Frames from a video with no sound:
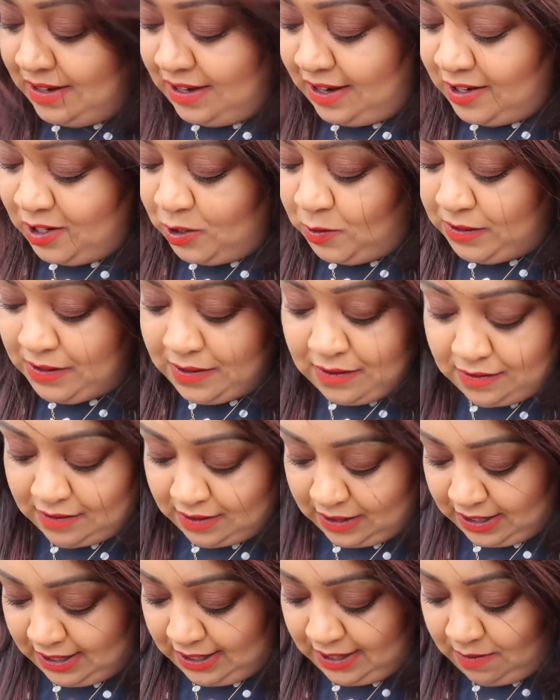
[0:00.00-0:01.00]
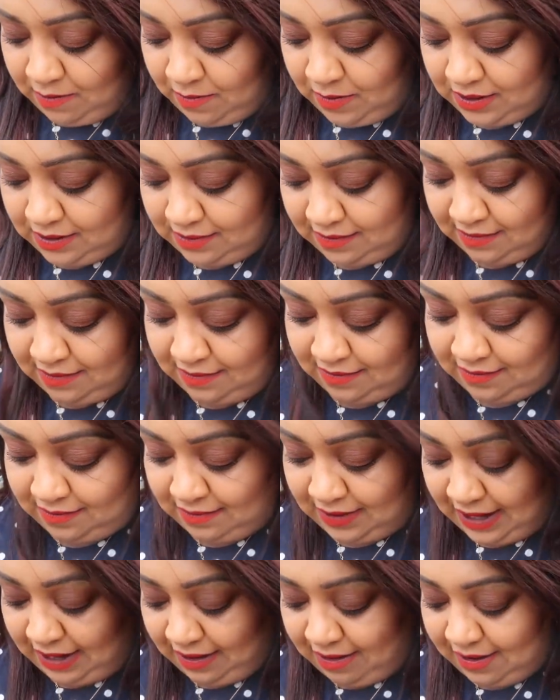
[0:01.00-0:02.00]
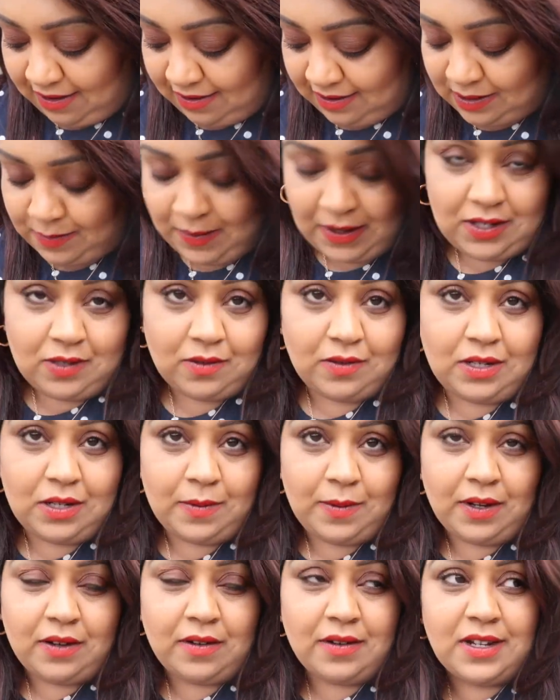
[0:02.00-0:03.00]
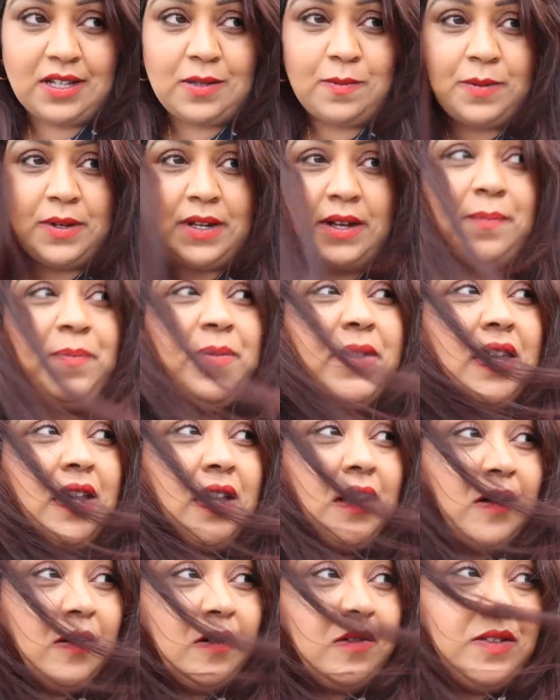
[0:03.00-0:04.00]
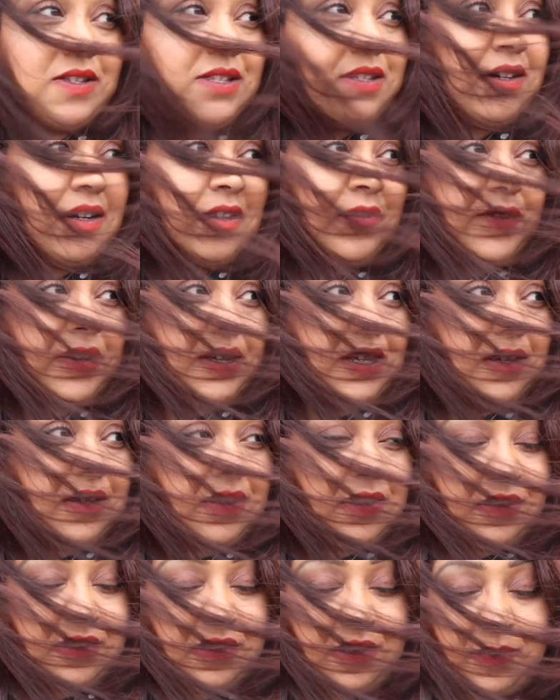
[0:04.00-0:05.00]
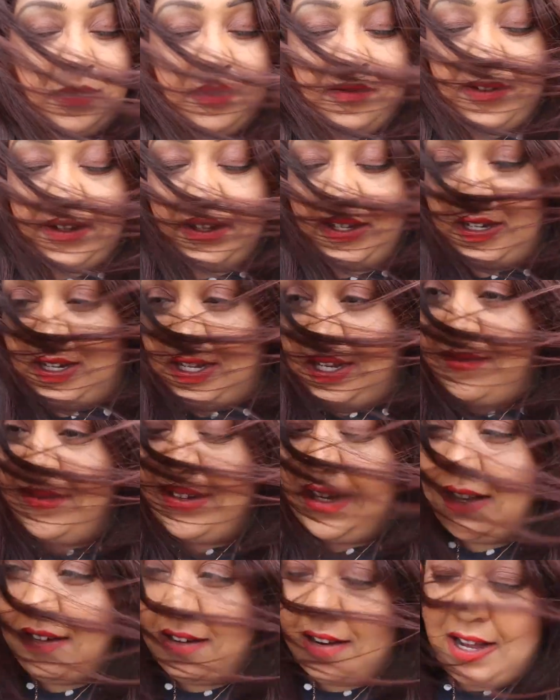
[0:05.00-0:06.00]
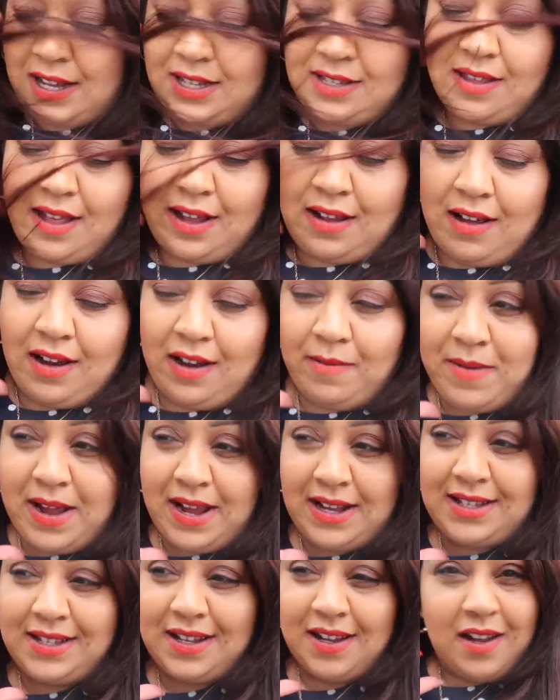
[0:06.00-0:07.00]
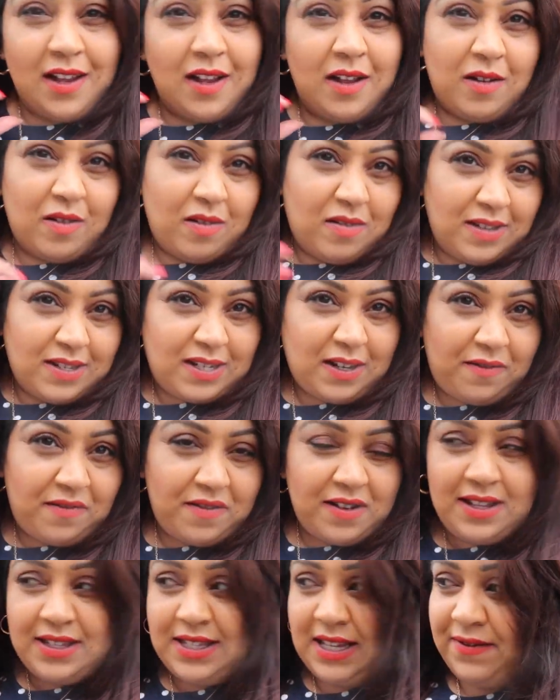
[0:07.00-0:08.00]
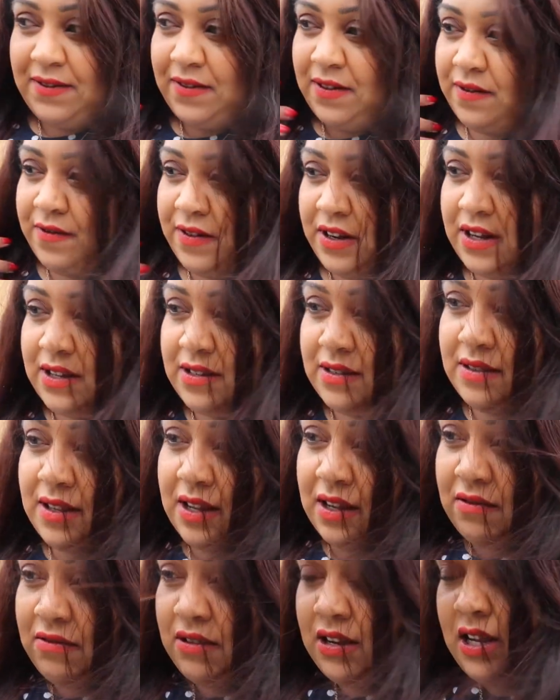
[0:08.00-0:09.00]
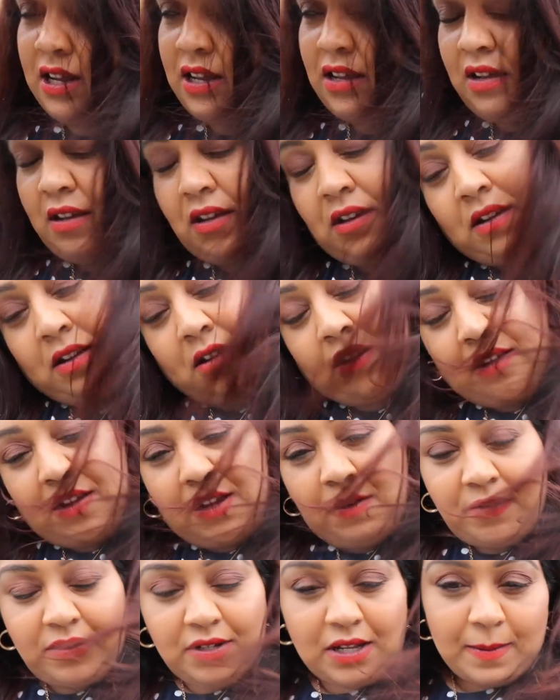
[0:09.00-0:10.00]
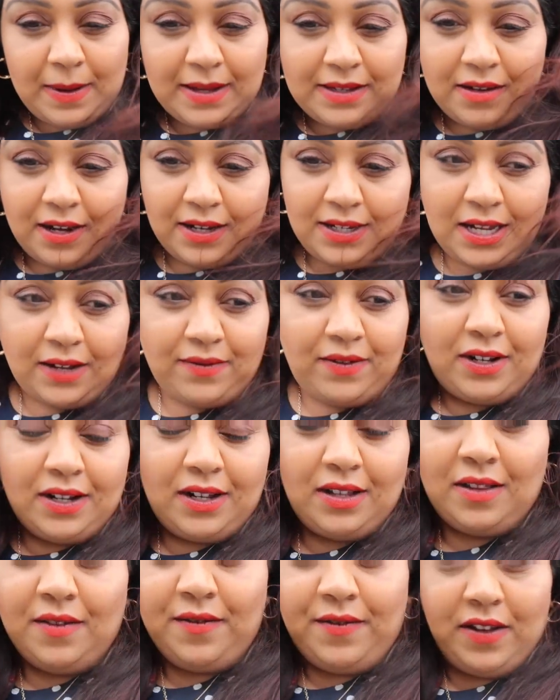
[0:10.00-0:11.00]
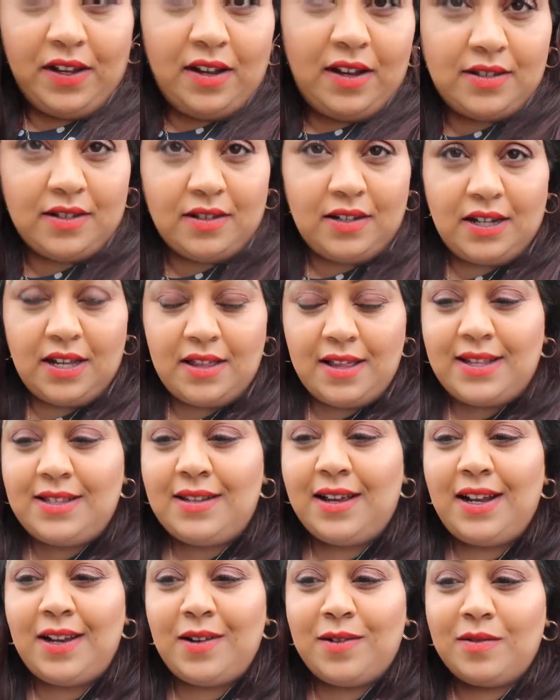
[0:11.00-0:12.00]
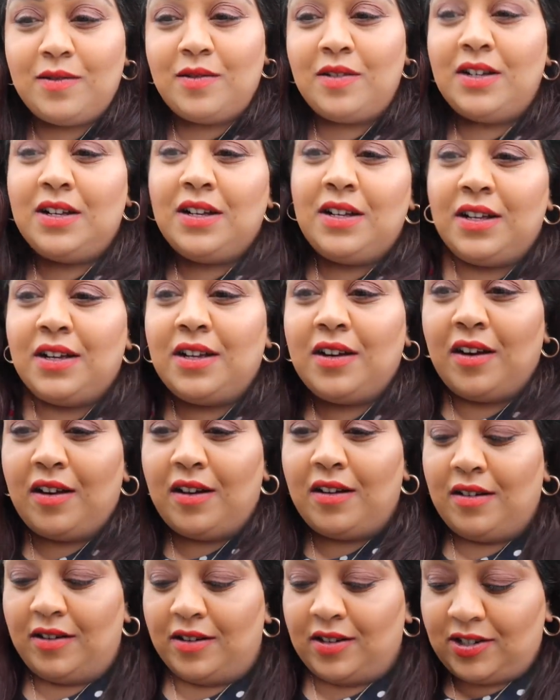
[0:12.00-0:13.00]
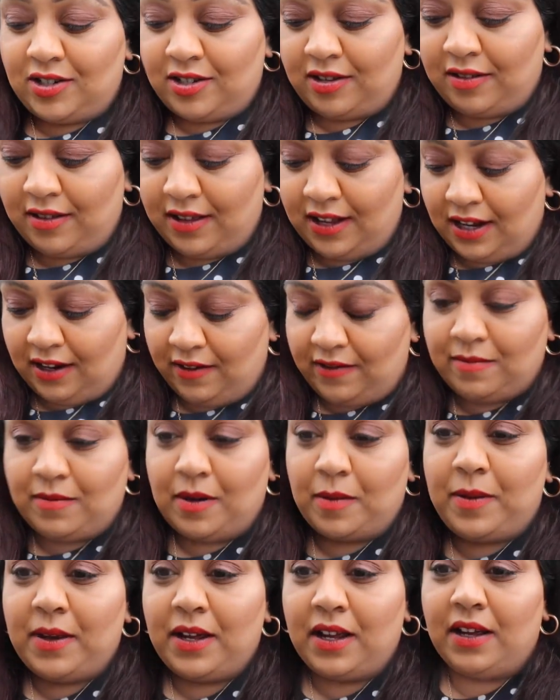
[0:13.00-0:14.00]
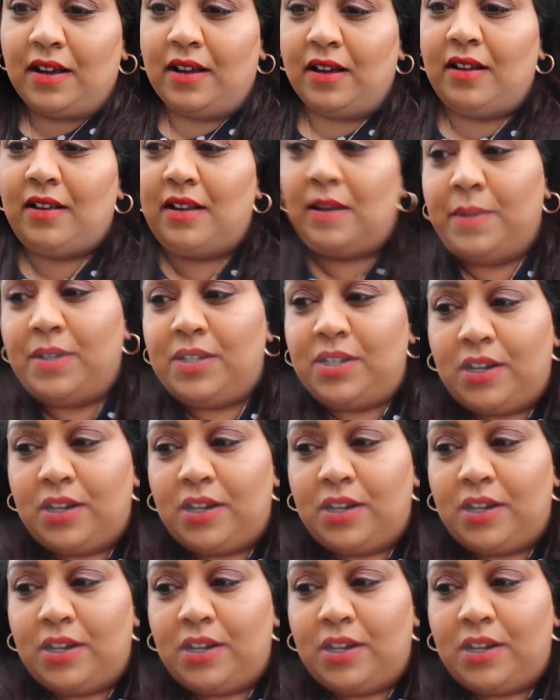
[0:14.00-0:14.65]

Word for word: Lunch was alright, it wasn't anything special to be honest, but all the staff here are super friendly and really nice, so that kind of makes all the difference, even if the food isn't that great. I've just come outside to have a look at the views, and look at this like little arch thing from up here, let me